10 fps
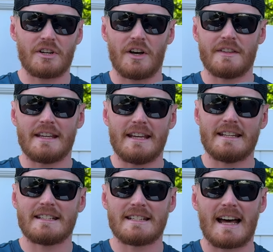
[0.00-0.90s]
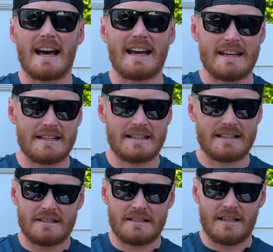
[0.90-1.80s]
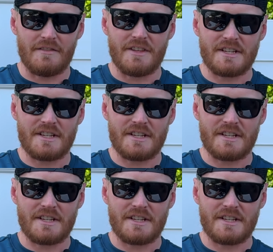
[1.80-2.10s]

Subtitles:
on the inside of this